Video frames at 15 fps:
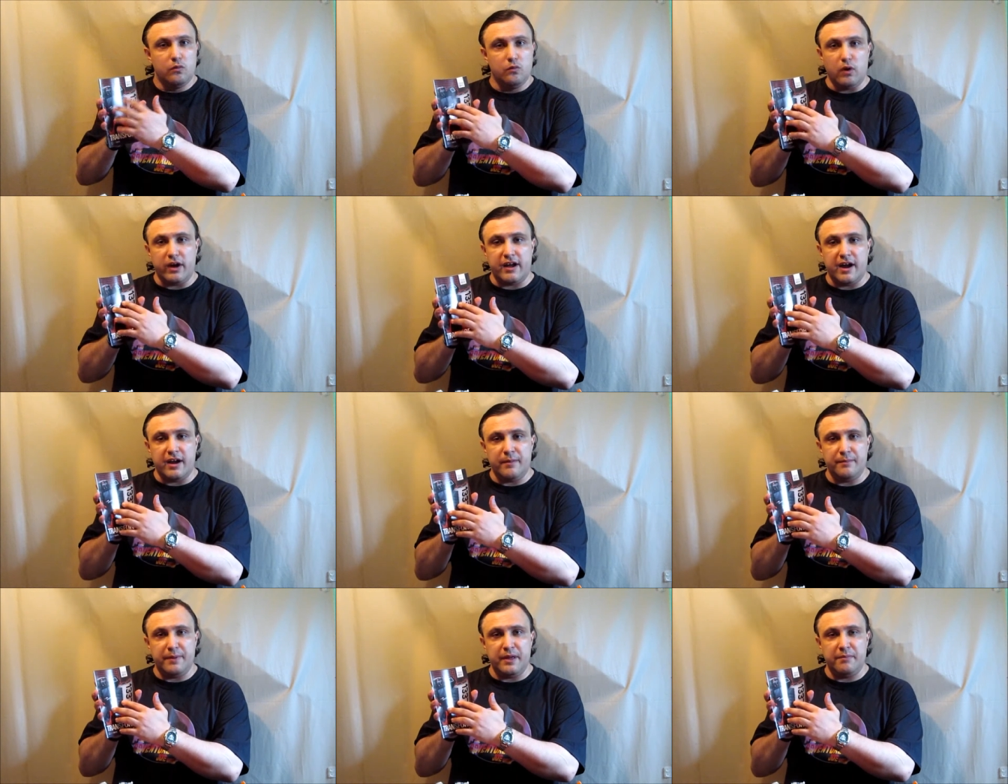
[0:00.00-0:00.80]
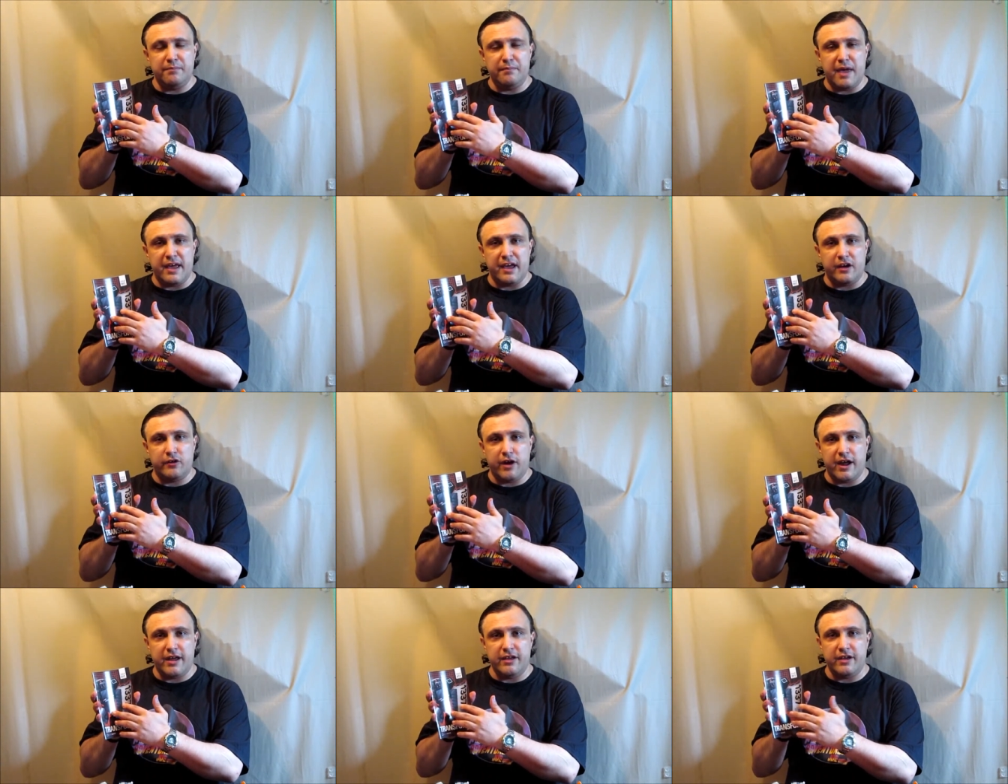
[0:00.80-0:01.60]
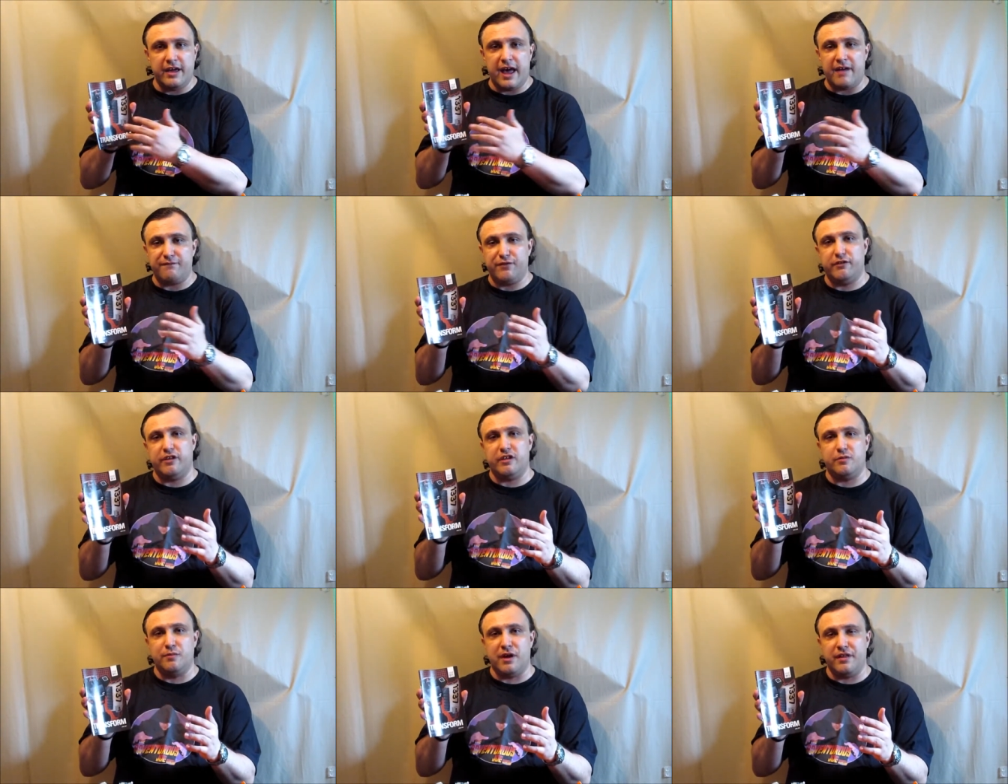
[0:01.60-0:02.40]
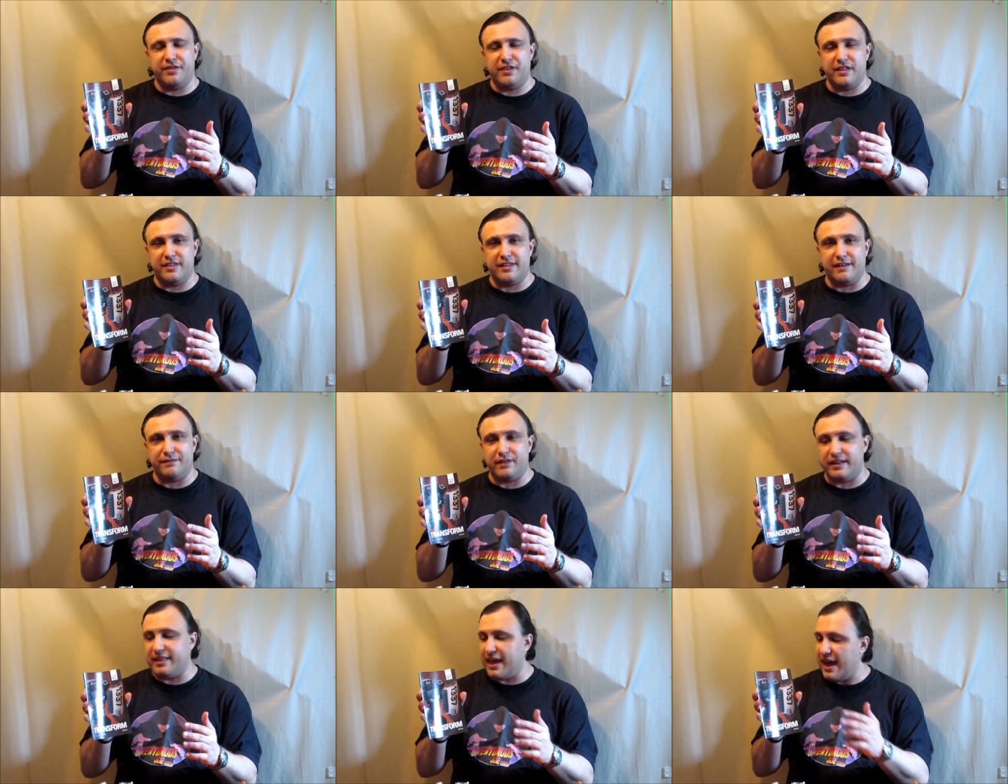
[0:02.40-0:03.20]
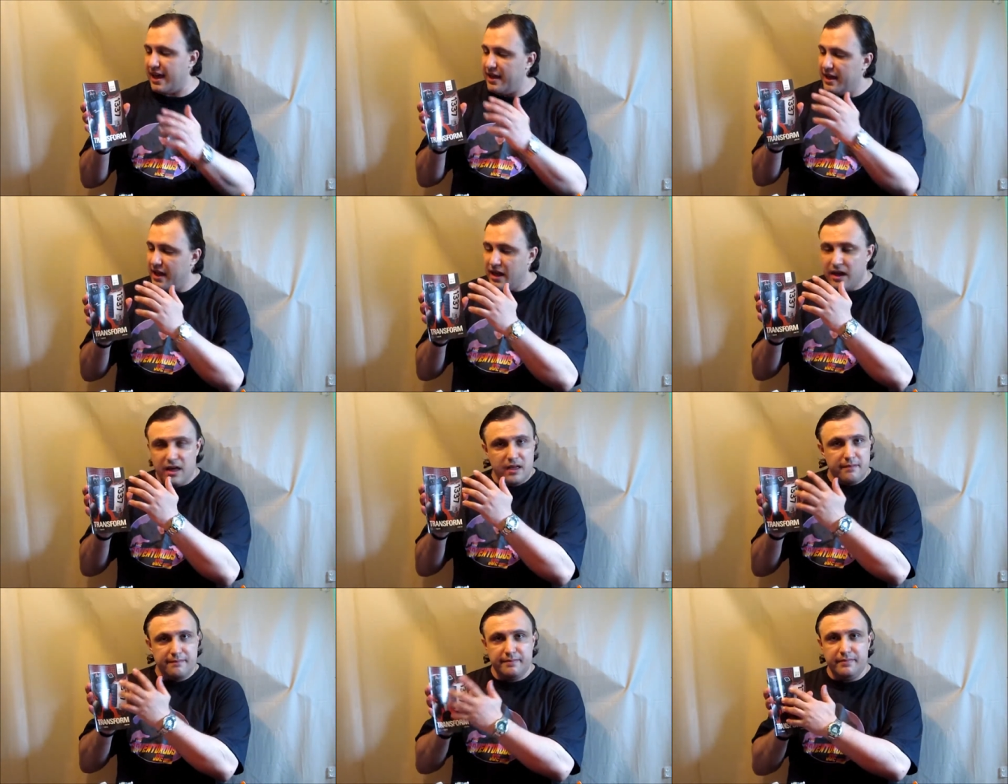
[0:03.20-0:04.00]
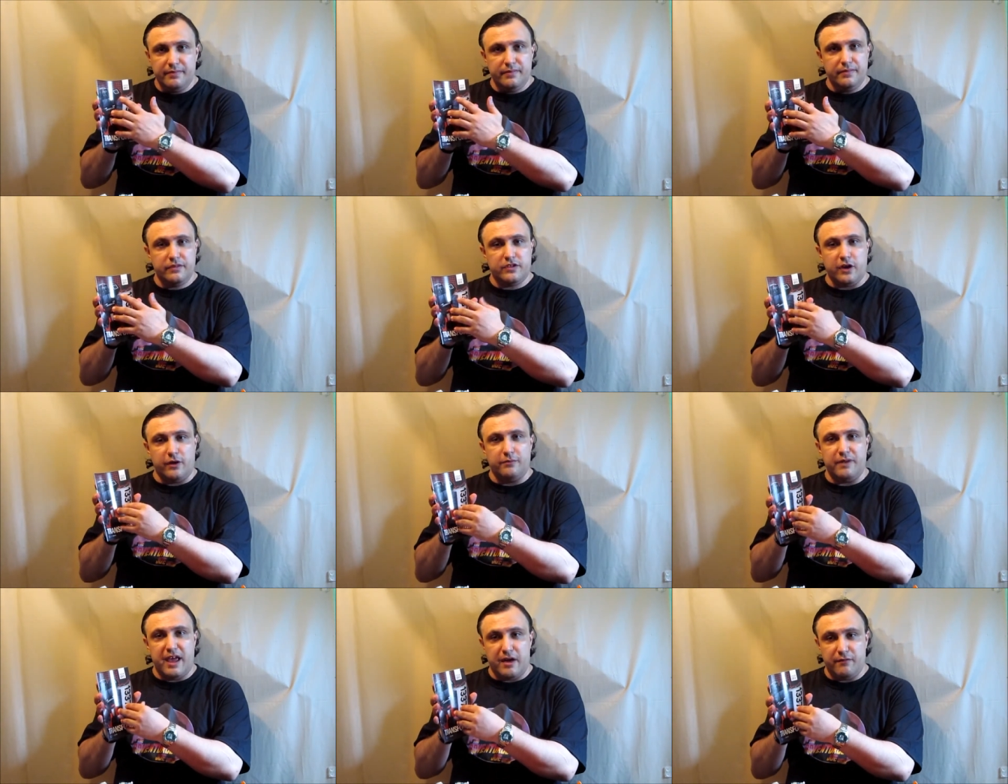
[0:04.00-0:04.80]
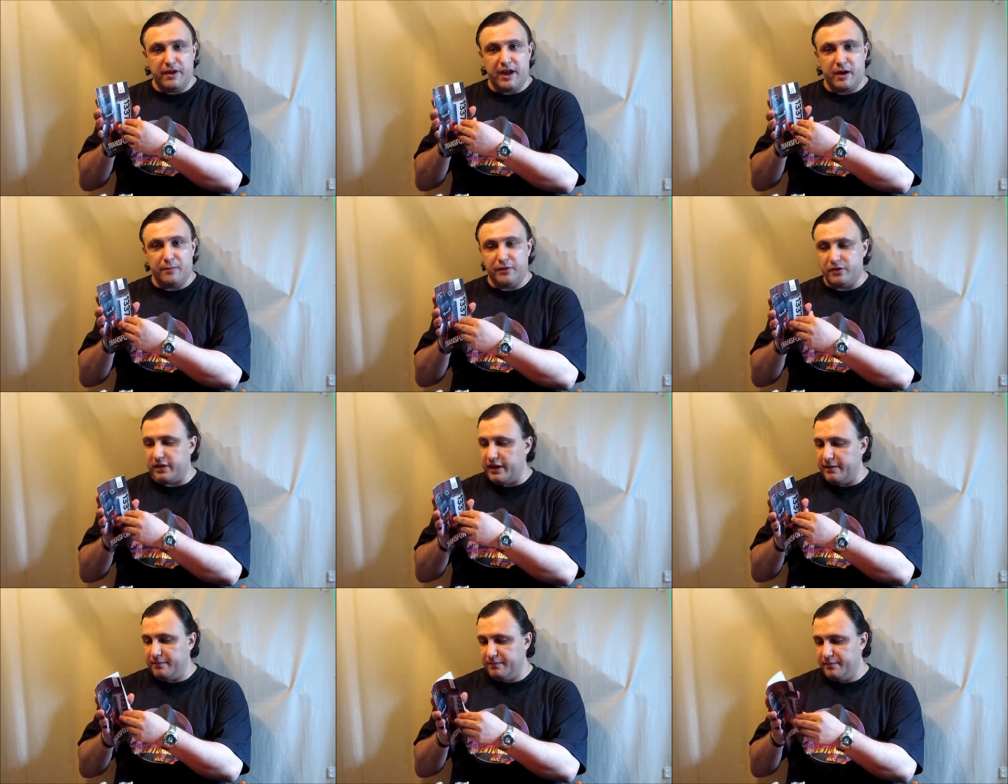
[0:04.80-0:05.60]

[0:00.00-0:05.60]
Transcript: what kind of big mega crate you got for this month and stuff like that. So now we got a booklet.